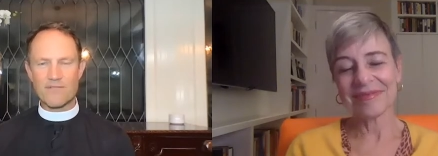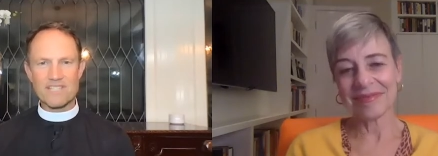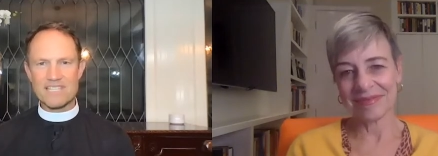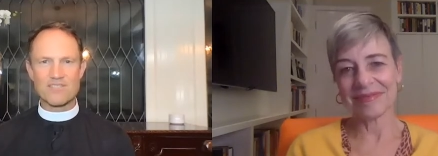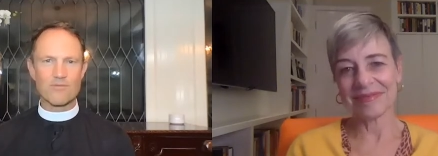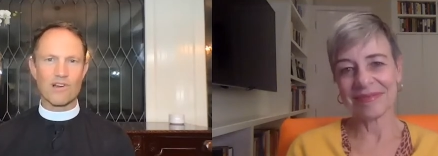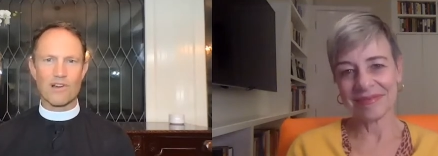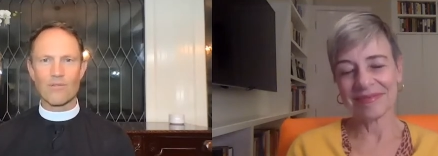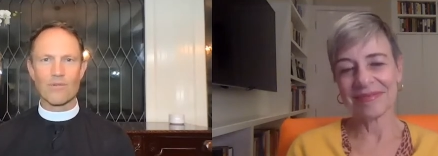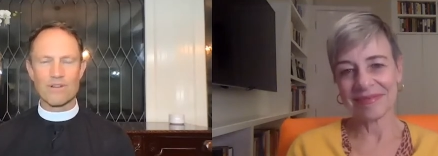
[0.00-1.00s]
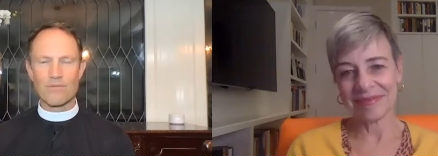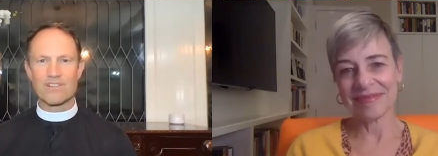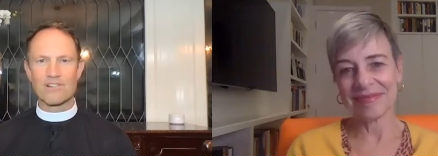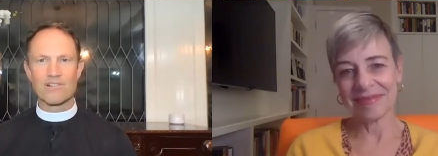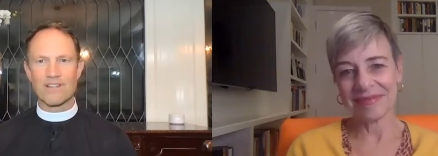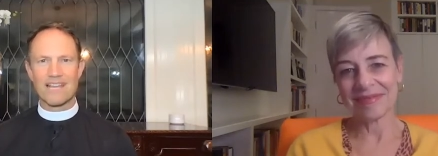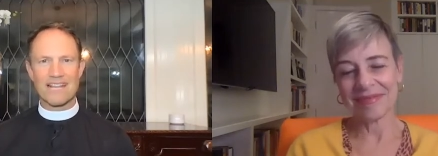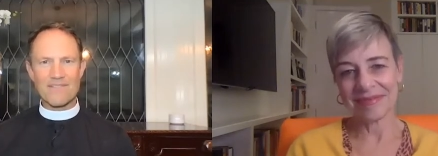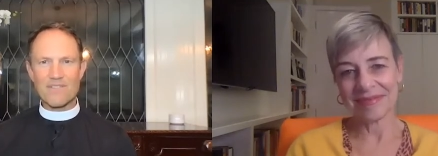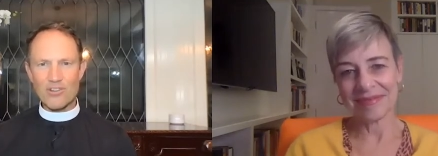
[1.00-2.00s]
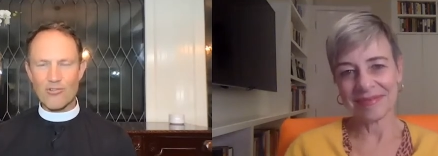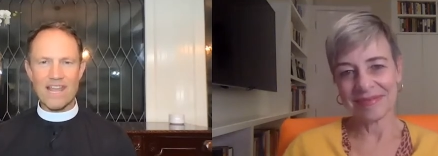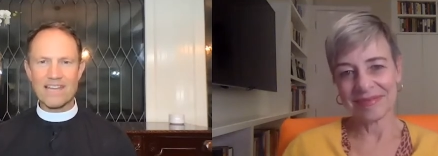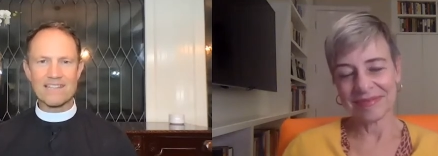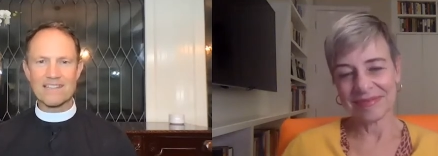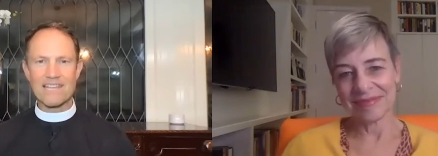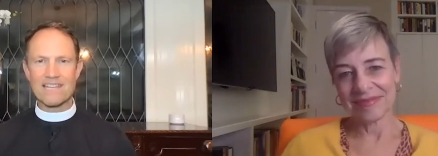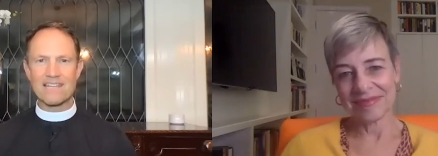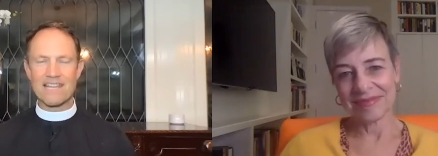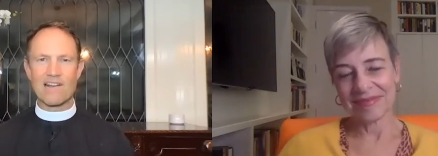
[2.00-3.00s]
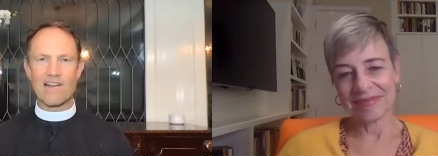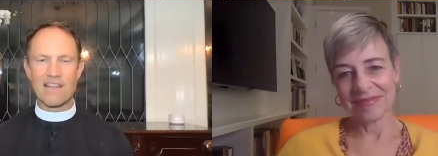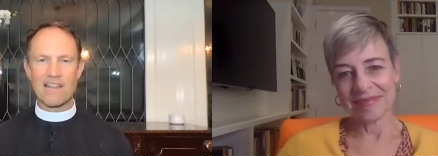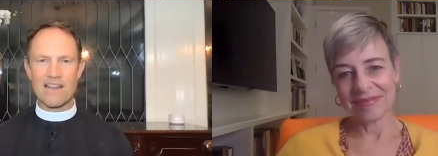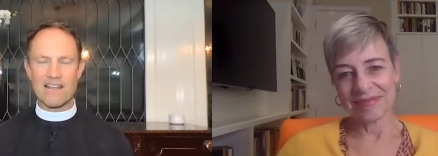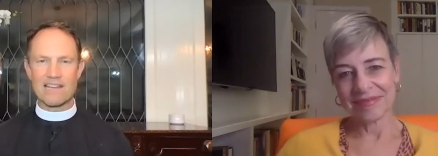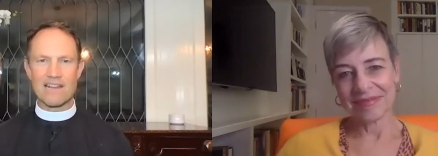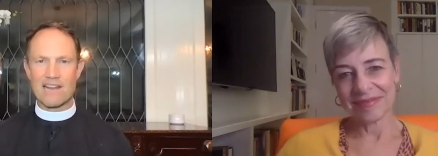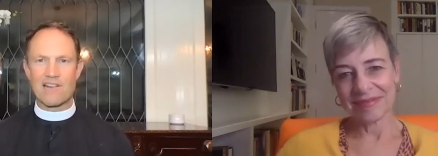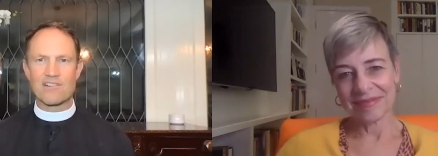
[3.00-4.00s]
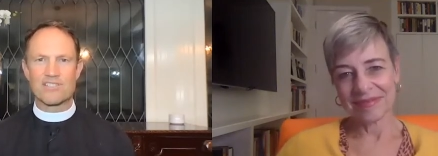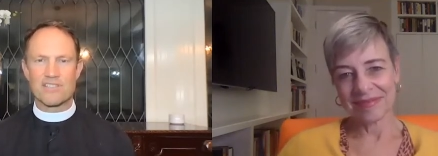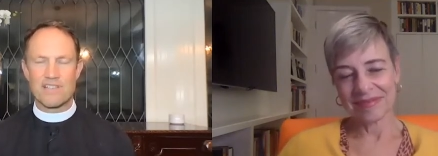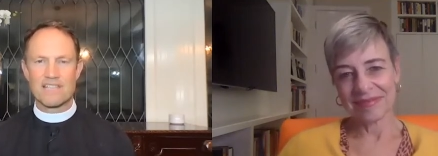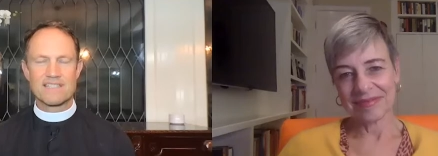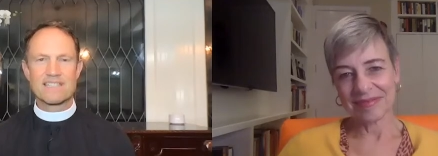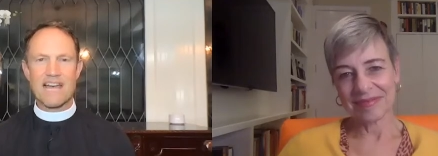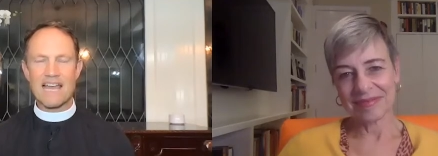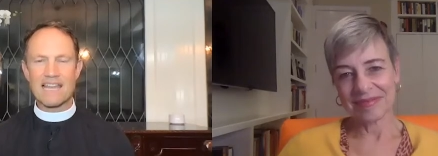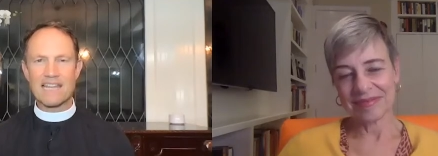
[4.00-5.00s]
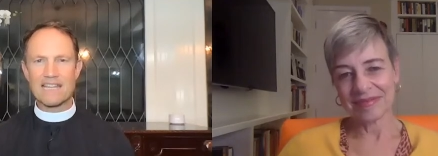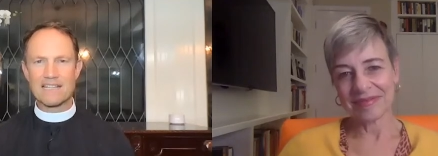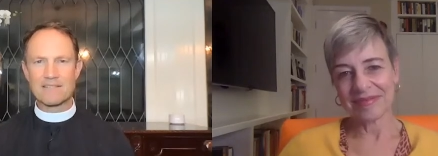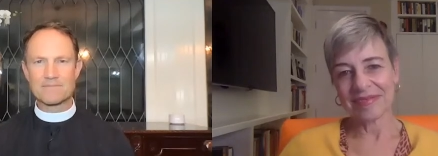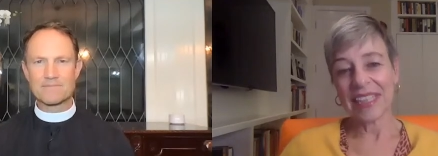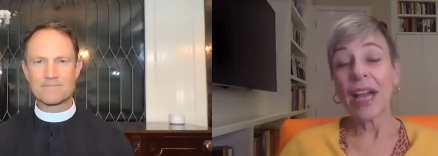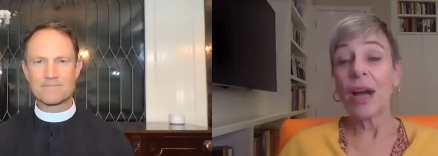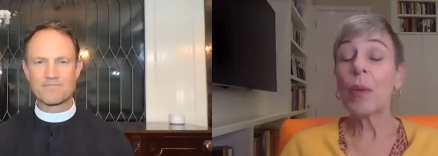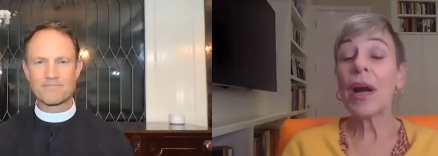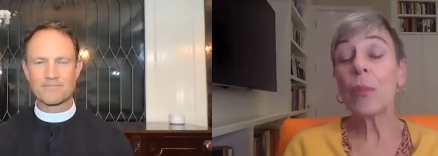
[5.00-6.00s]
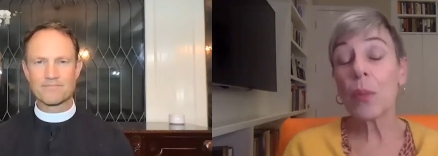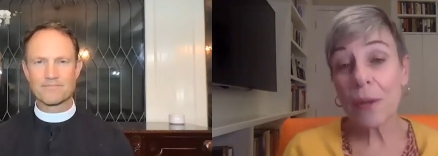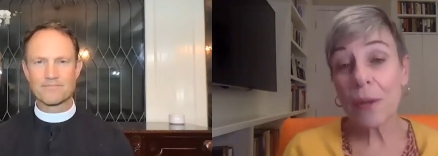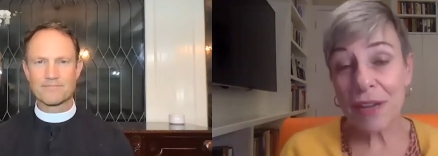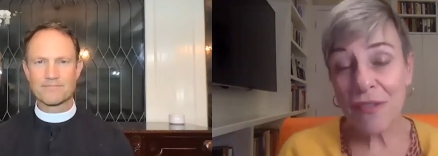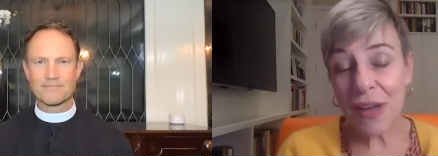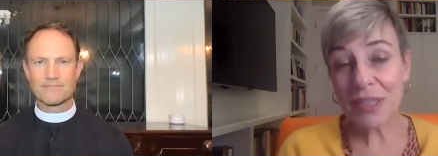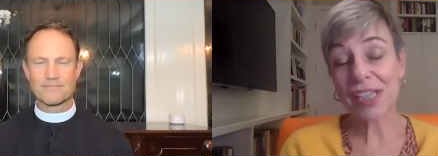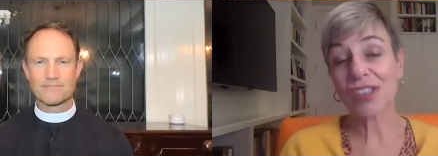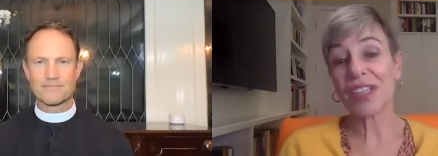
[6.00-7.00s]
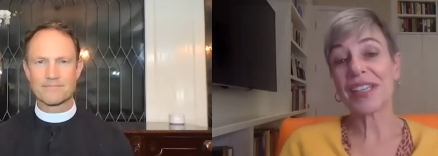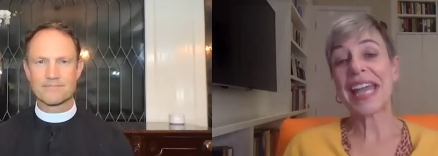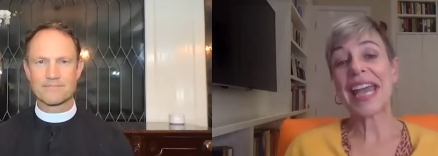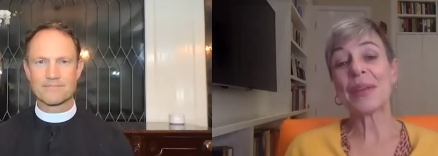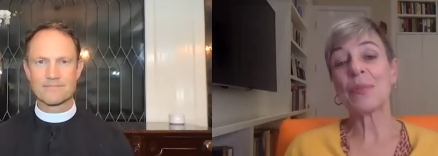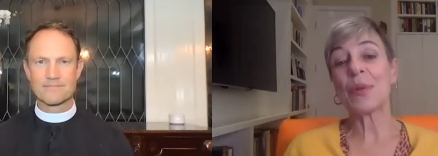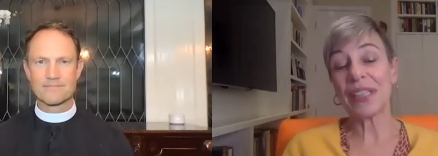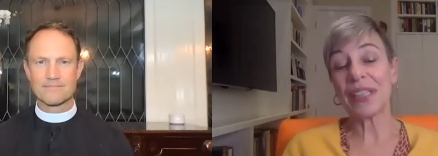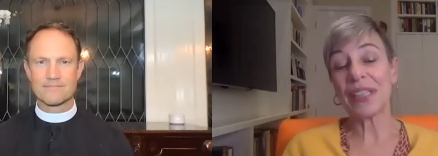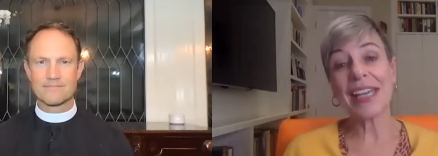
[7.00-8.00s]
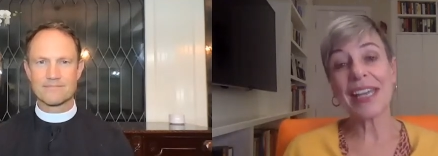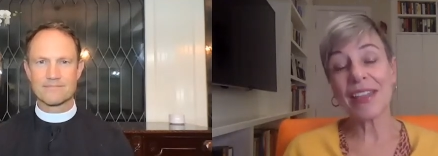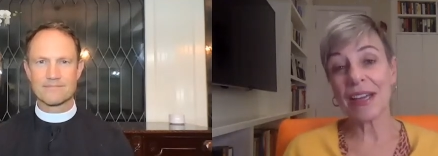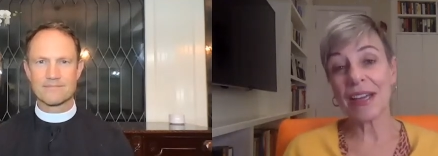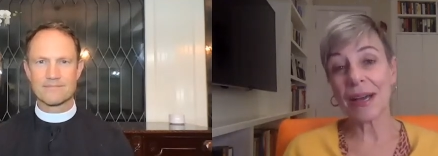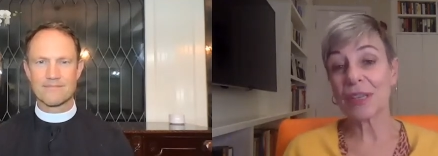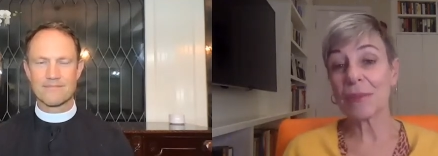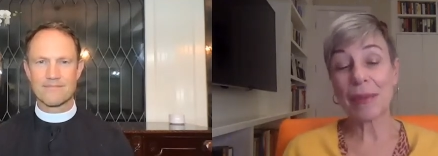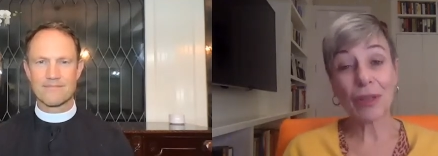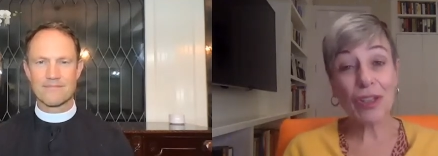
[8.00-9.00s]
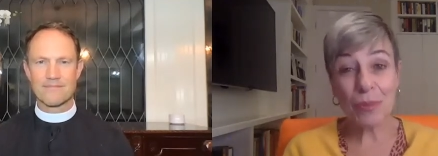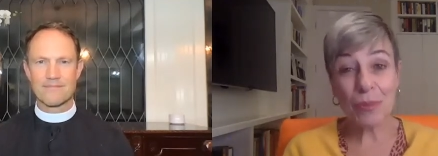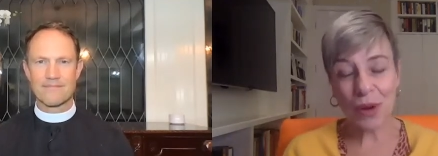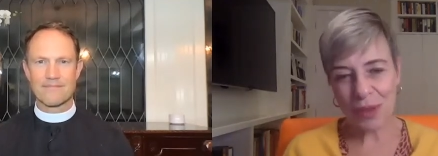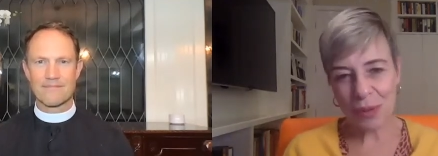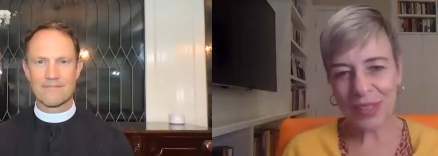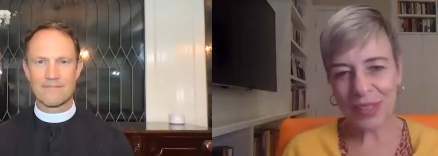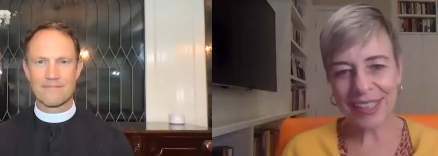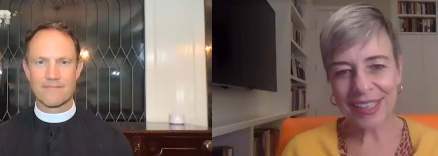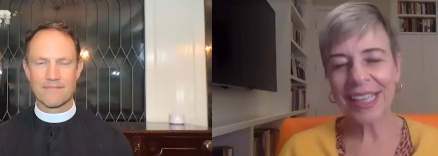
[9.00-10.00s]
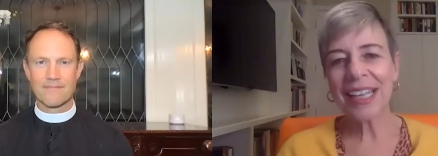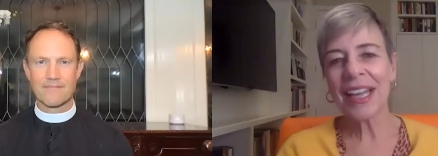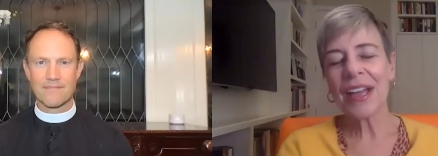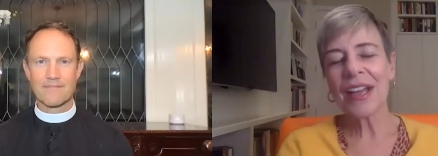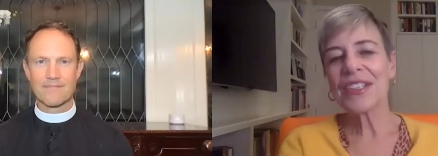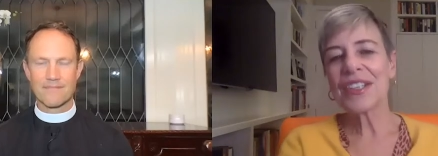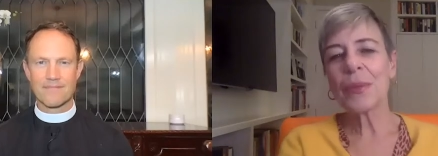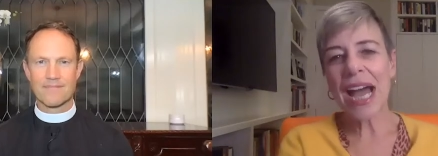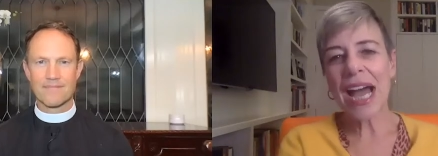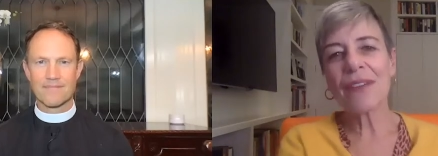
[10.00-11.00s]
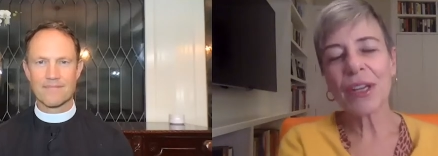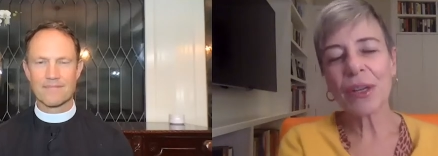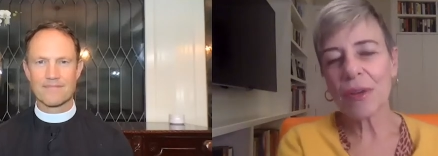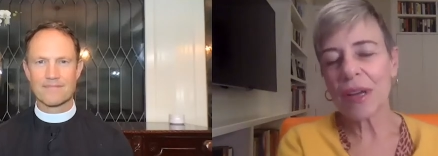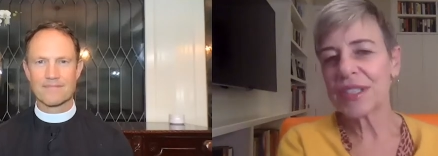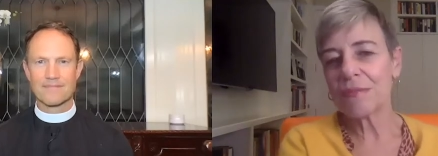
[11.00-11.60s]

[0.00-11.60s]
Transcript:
Speaker 1: differences where which are kind of ingrained in in, in our in, in in our society
Speaker 2: well, we're a big foundation and we're lucky um, to be able to do more than one thing. So we have a, a,